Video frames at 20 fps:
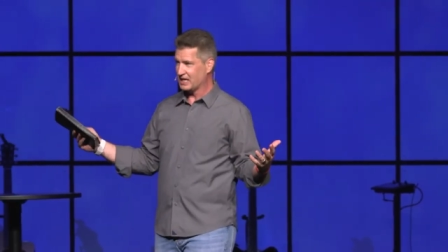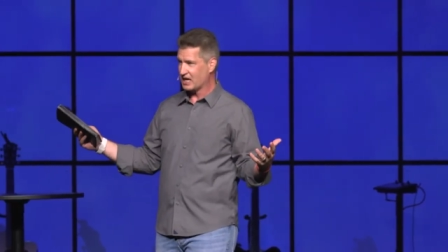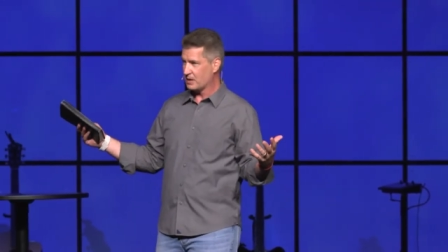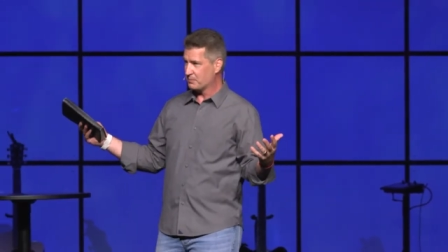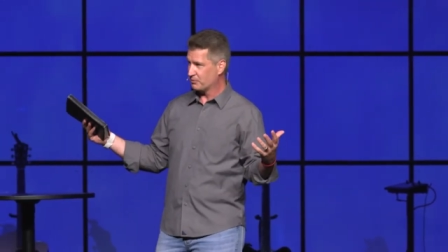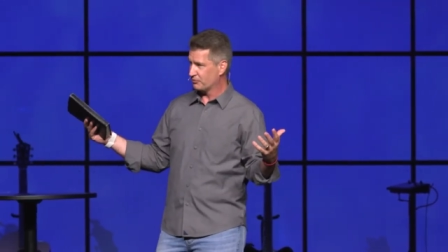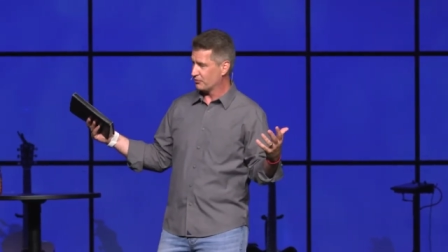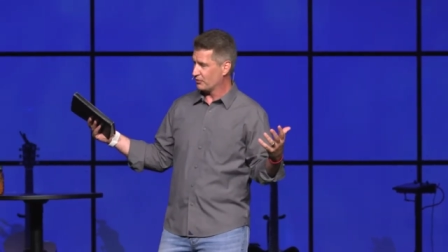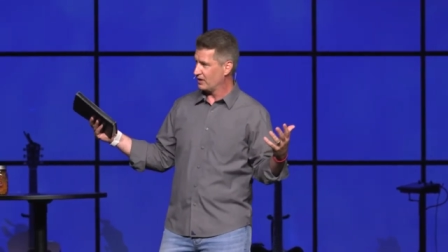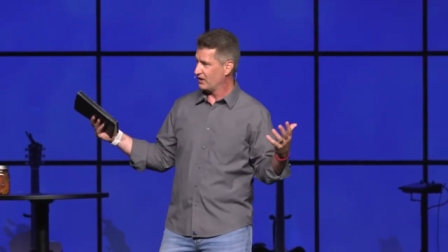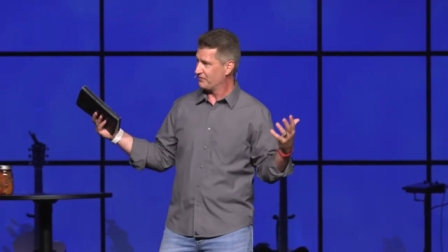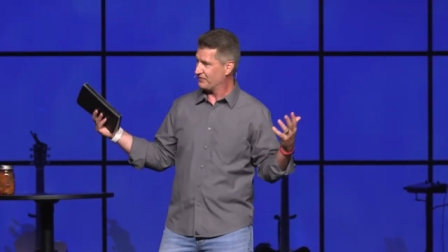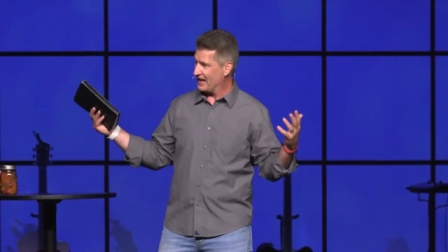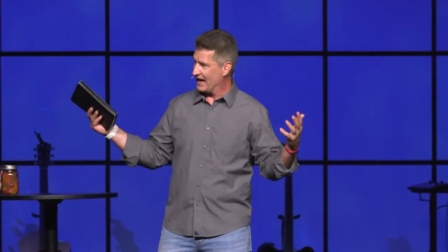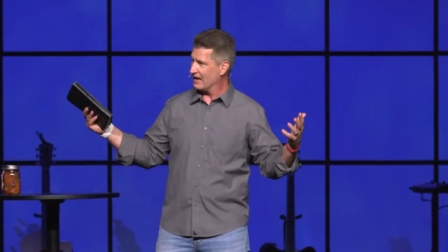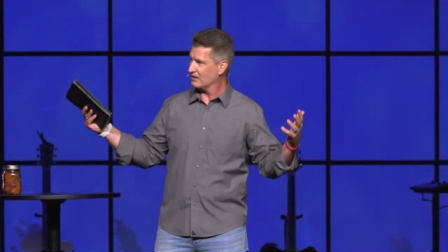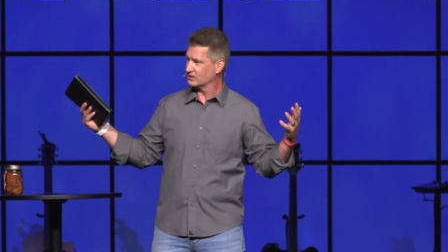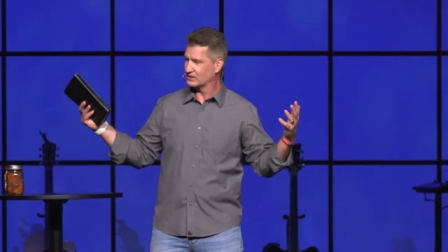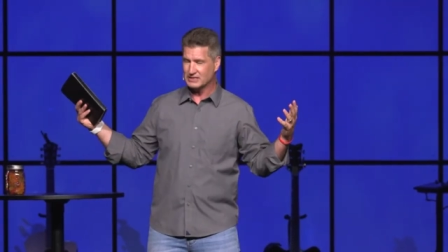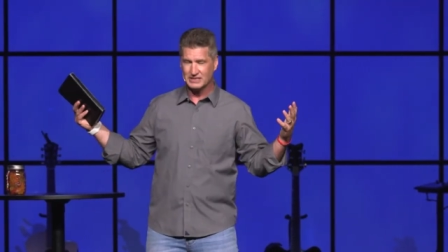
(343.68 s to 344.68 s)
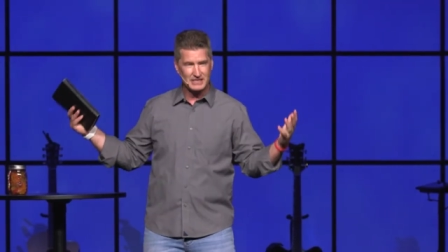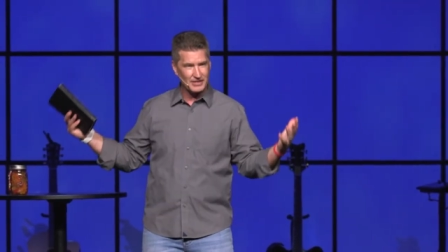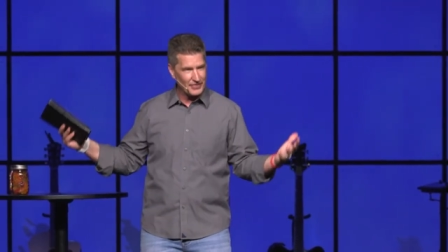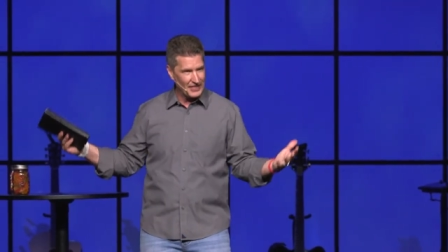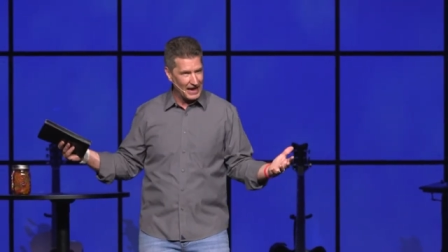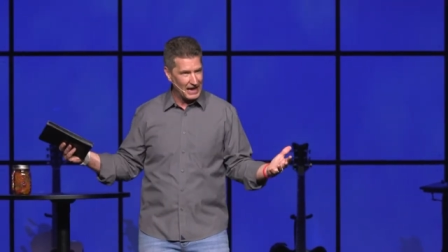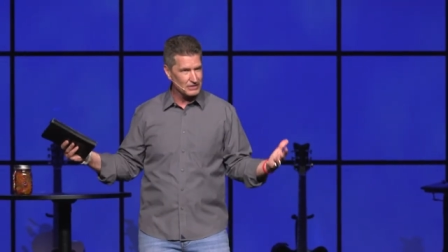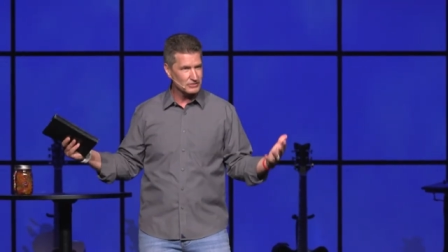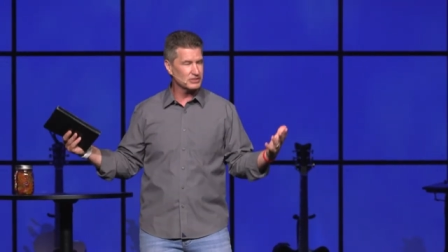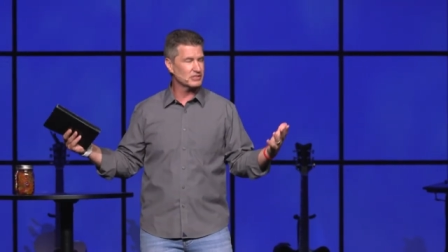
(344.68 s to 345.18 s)
up in front of thousands and
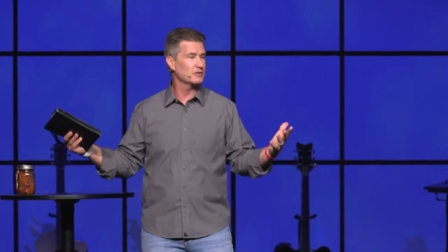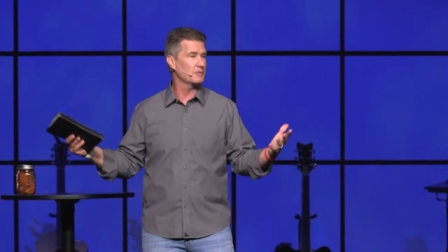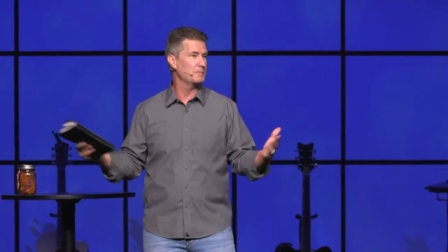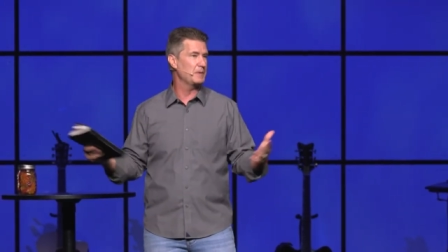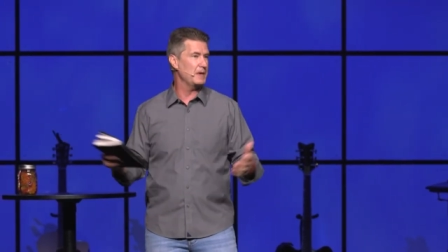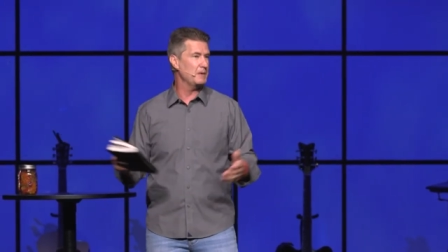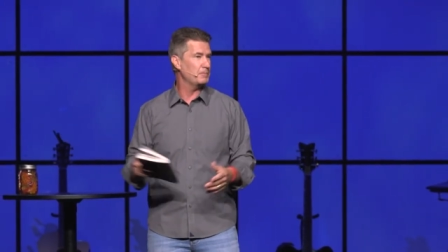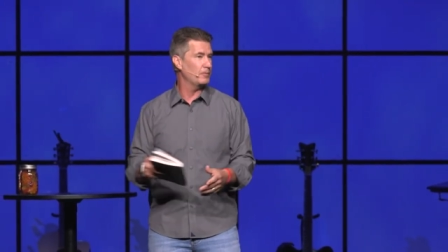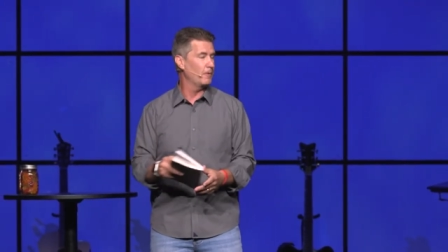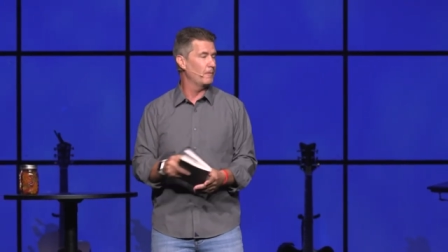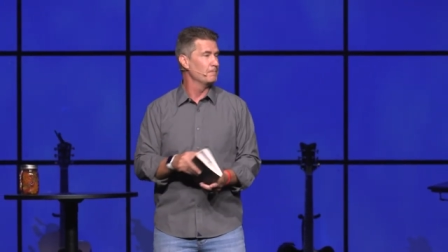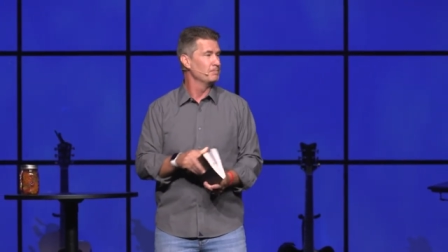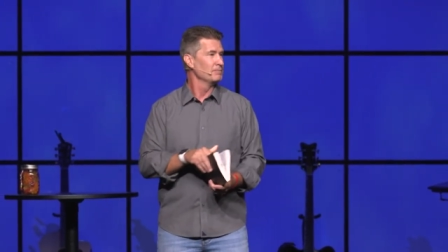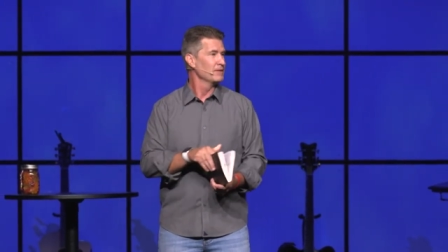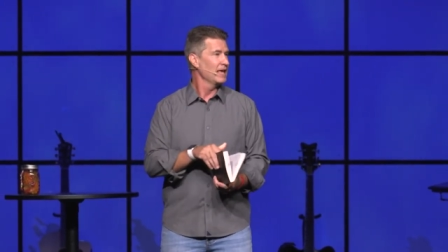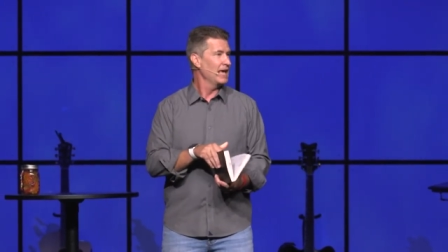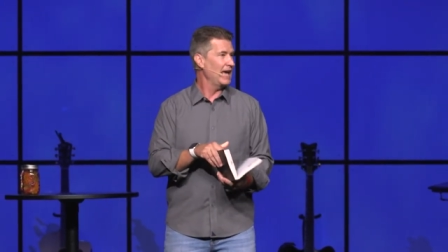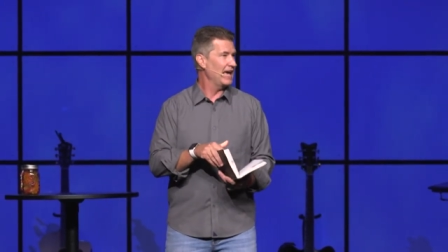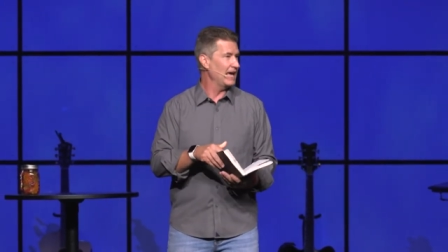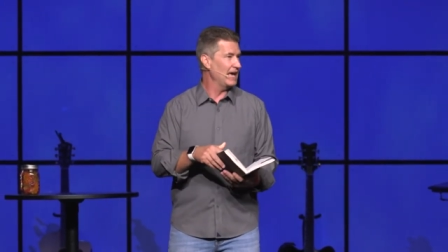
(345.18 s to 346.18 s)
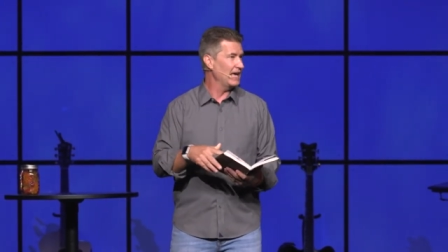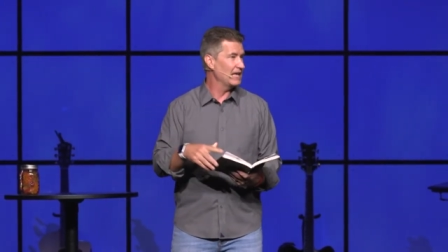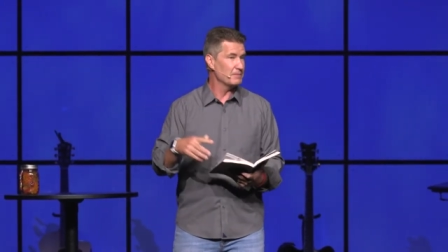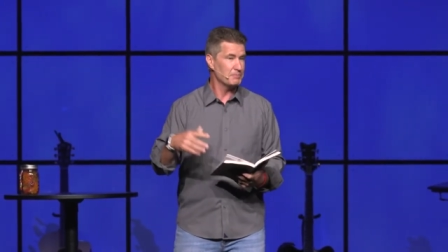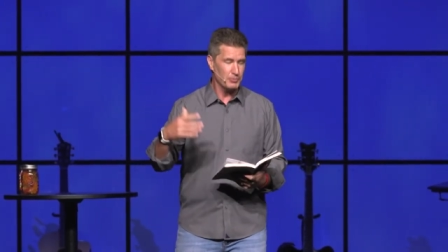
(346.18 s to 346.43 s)
thousands of people and, and